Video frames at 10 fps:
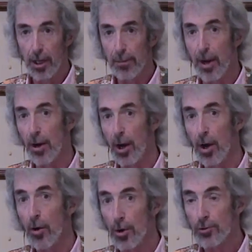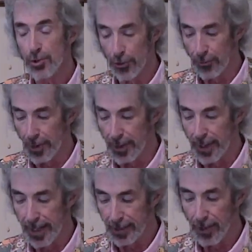about our own children
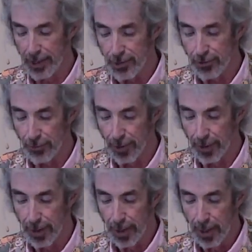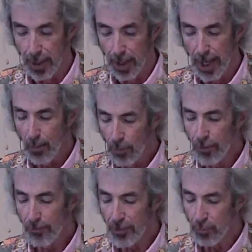and grandchildren. I
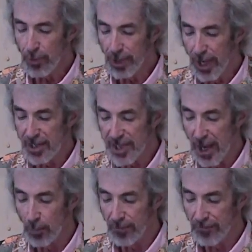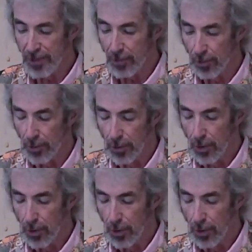wonder if you realize how we feel.